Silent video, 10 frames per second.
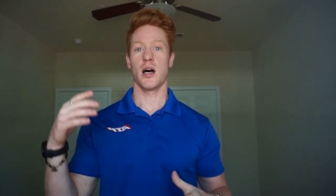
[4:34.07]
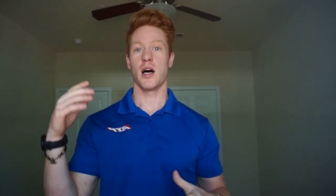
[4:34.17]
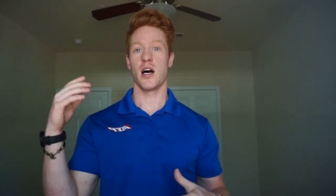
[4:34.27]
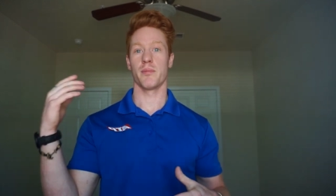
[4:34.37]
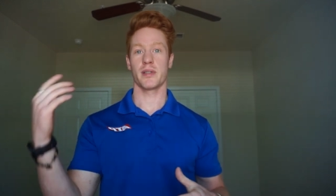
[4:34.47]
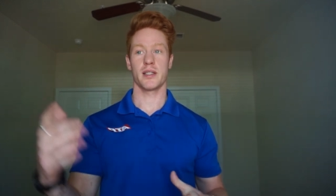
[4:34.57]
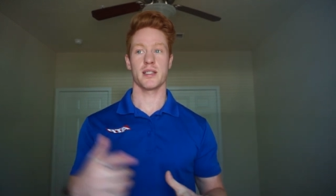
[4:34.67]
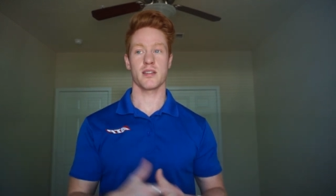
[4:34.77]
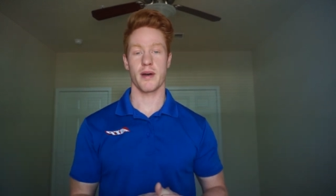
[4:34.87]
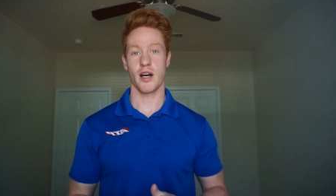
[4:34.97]
um, get
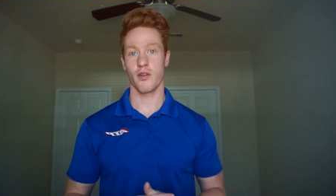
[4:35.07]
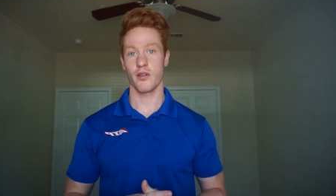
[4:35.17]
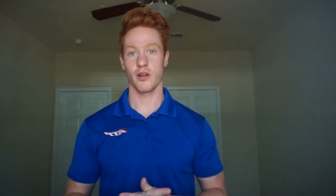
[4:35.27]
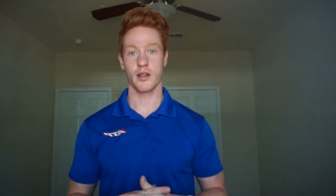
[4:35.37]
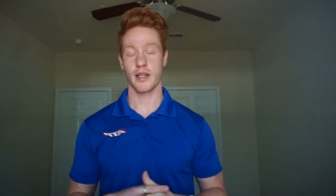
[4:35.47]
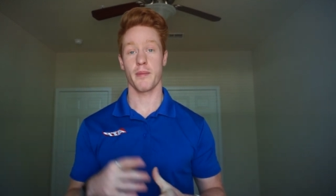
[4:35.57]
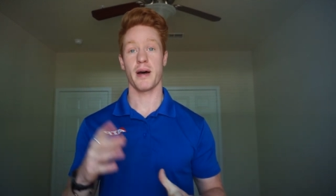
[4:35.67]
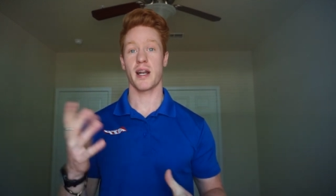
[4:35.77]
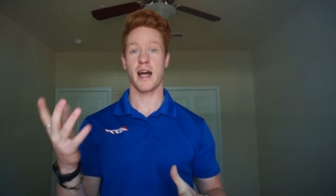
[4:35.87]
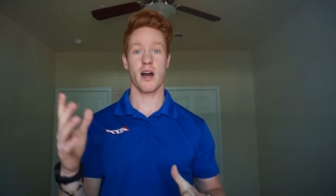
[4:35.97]
some hour, get
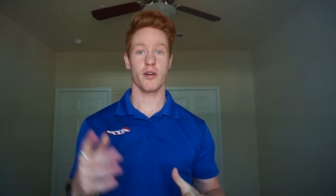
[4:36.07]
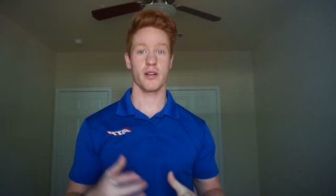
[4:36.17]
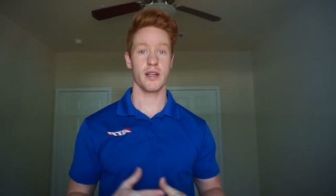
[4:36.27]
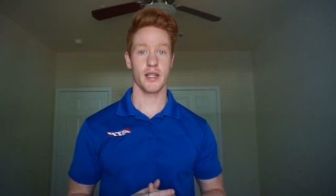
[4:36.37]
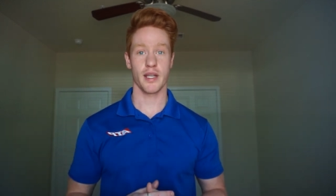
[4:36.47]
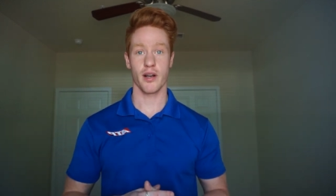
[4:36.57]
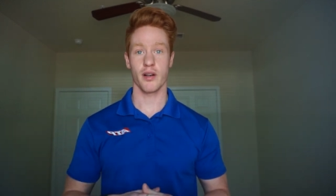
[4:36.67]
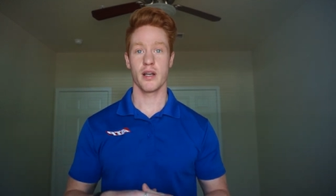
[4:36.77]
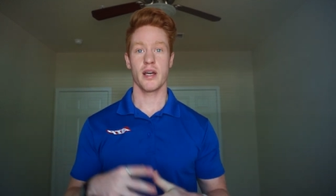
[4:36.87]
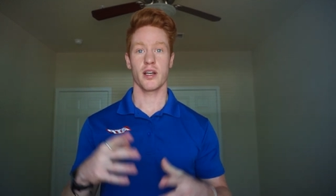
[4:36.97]
about an hour in
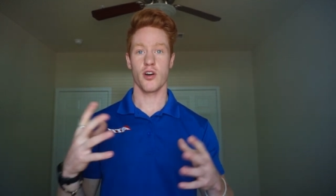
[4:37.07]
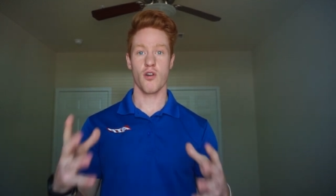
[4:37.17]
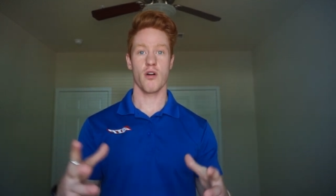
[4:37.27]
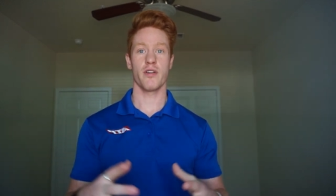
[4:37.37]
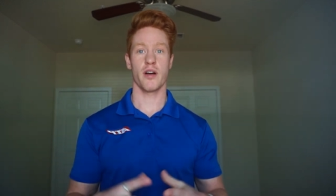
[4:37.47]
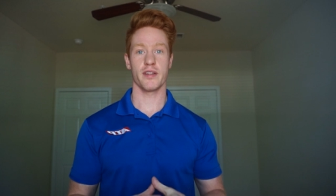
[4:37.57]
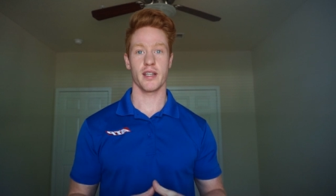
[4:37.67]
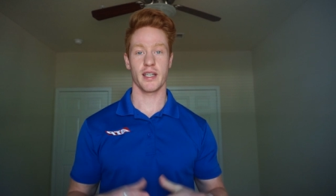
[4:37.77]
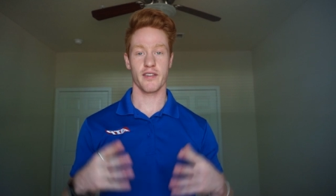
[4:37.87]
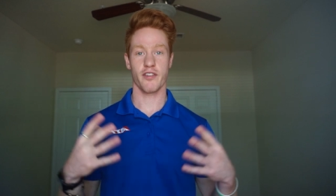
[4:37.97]
there, go over
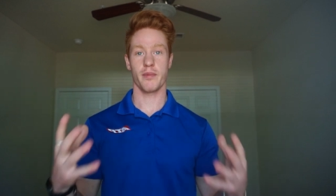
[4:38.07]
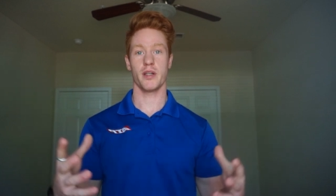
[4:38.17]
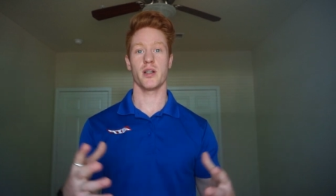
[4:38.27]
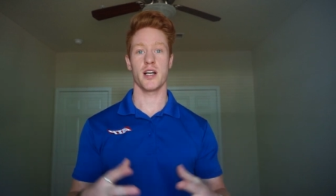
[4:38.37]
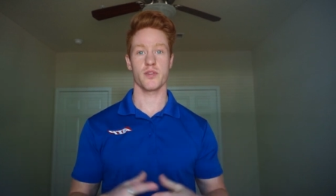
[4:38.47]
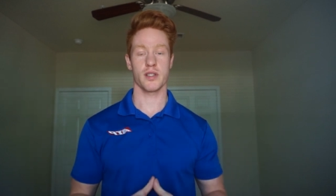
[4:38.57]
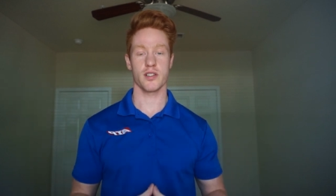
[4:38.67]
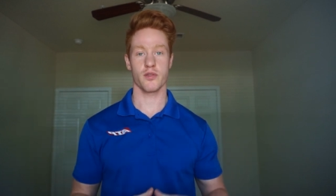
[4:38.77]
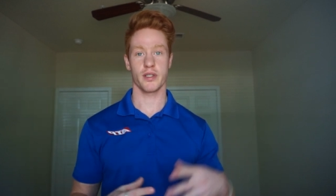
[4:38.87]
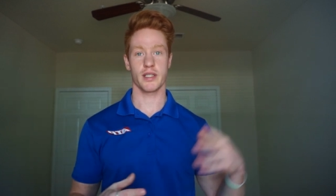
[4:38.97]
everything, get familiarized with it,
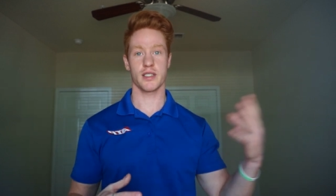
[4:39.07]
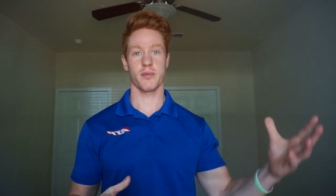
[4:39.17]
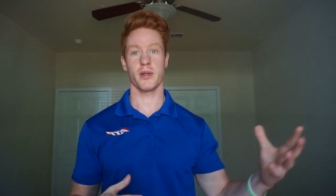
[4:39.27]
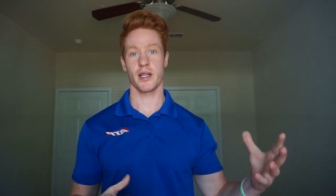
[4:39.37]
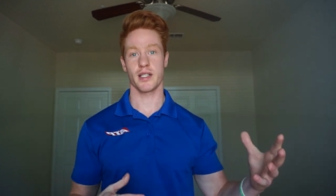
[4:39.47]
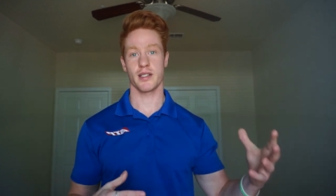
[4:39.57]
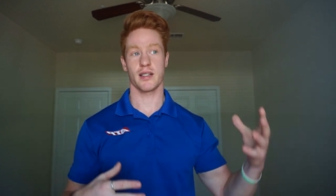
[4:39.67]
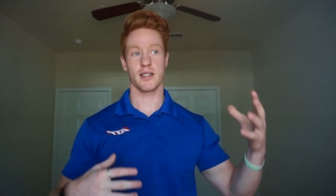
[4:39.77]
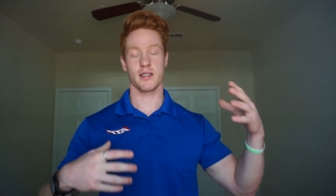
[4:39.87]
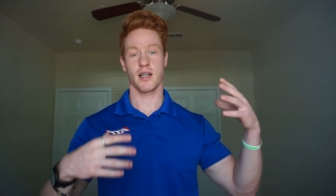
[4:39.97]
so when you get to the plane,
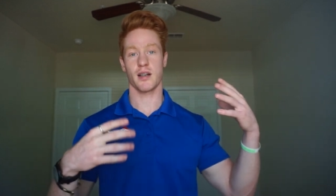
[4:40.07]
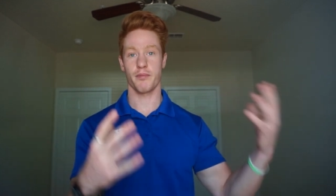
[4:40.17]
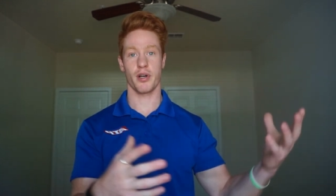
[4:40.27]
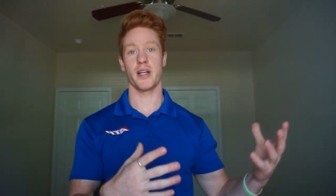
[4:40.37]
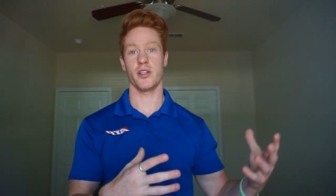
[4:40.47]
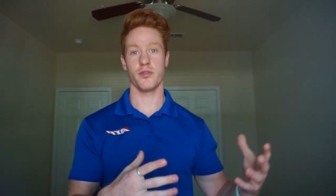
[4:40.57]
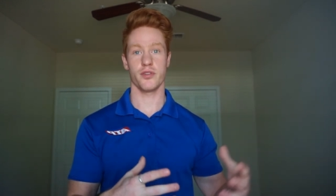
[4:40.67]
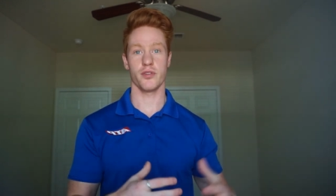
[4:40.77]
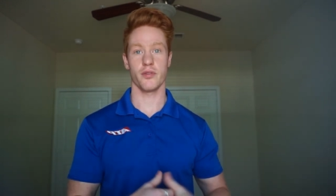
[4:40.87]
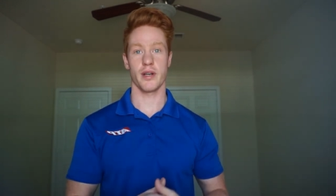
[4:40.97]
it's not brand new
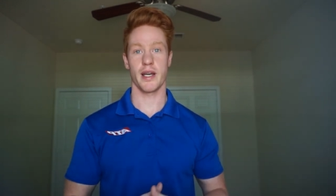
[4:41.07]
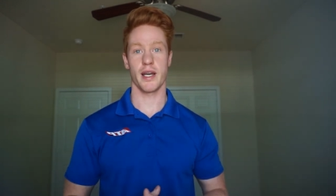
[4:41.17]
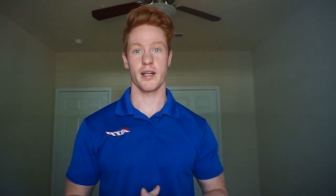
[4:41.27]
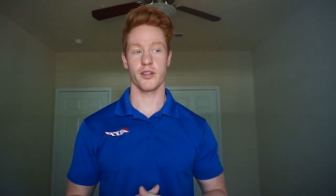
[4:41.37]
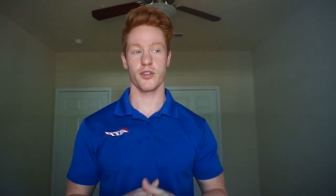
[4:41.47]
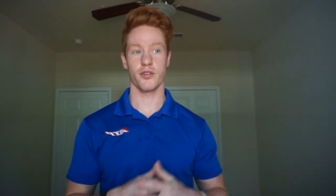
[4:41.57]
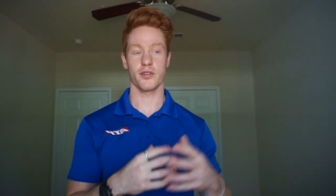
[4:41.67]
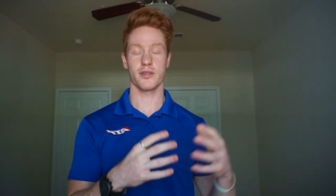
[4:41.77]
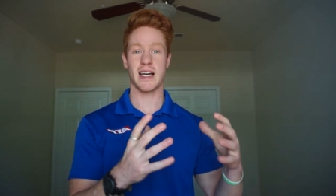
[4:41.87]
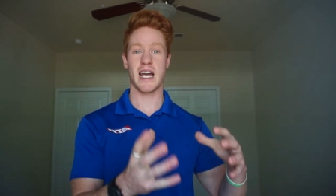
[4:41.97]
to you, and
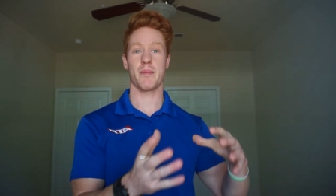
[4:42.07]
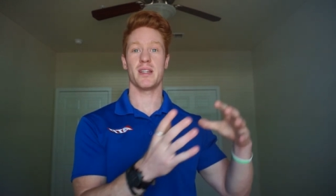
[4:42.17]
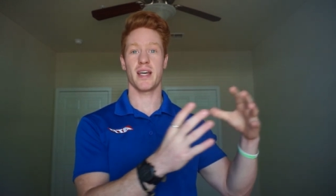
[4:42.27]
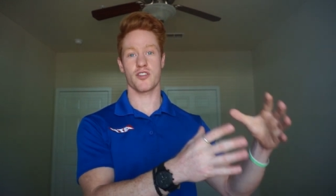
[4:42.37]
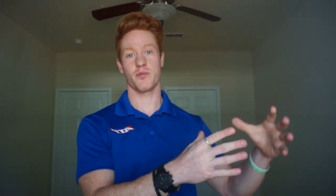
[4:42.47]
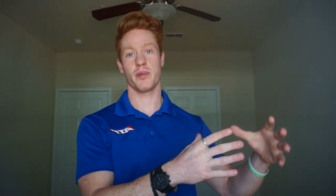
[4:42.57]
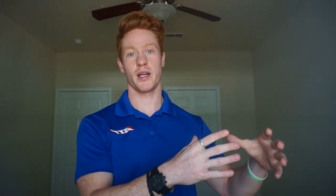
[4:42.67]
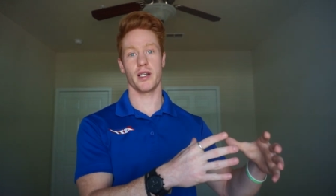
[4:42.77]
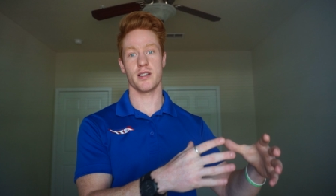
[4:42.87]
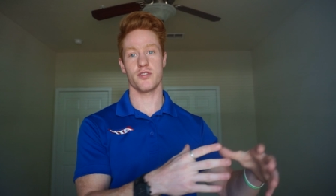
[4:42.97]
your time in the actual
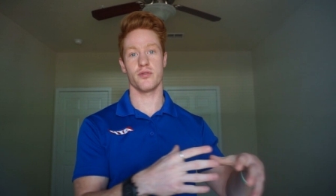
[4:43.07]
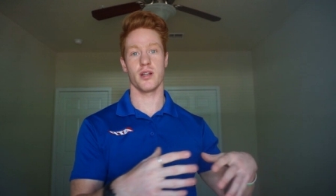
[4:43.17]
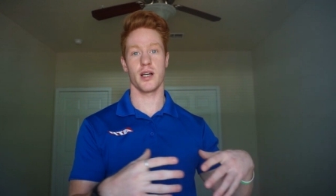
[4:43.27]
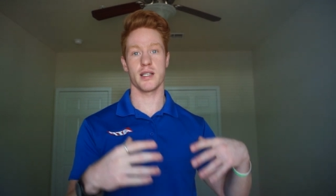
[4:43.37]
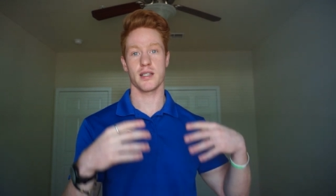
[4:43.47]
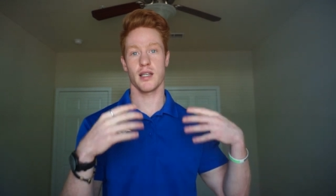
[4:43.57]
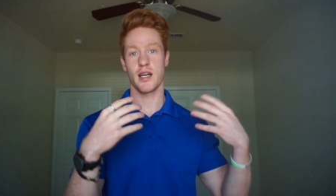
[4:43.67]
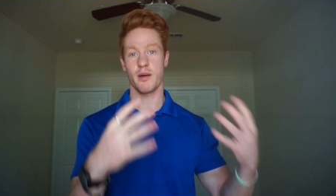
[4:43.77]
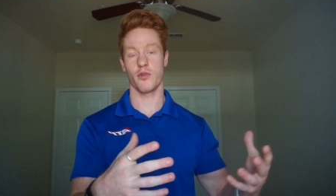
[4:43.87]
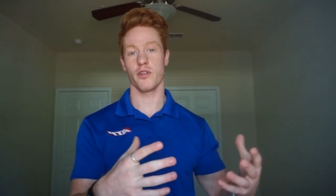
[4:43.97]
plane is utilized a
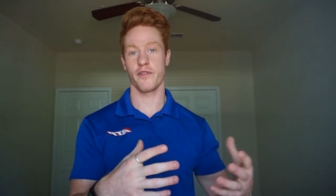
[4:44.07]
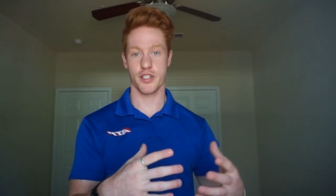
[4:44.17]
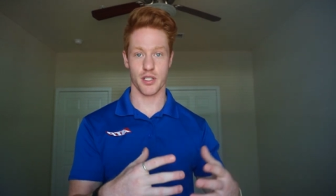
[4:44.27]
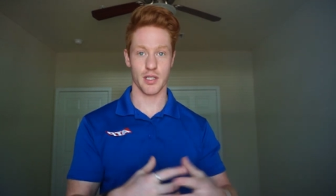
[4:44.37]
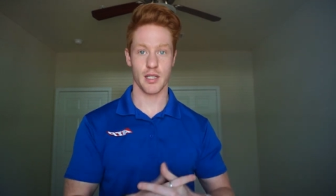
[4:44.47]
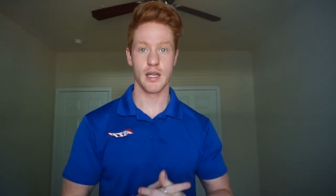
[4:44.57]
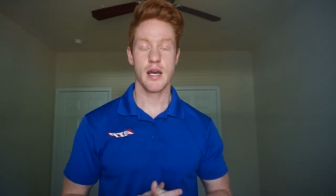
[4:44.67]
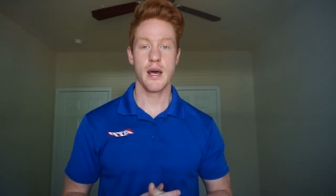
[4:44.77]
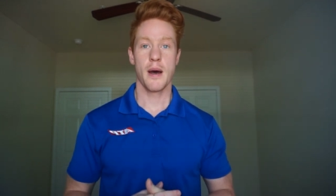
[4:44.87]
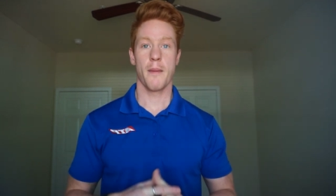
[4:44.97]
lot more efficiently.
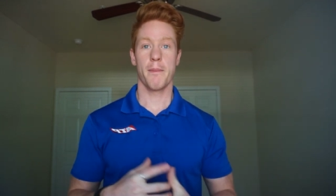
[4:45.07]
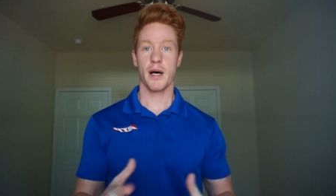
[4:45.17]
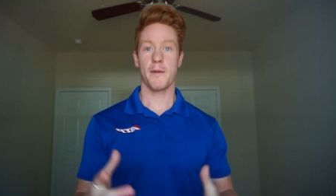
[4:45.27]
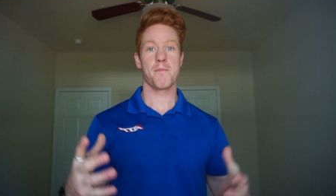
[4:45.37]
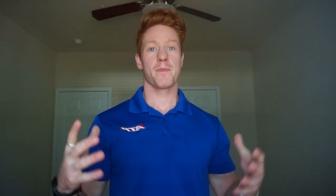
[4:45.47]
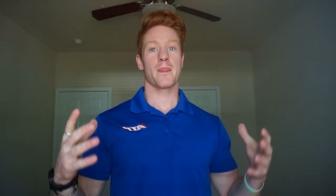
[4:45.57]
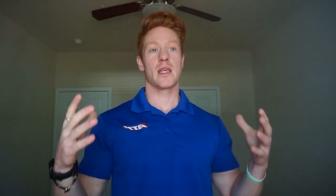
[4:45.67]
But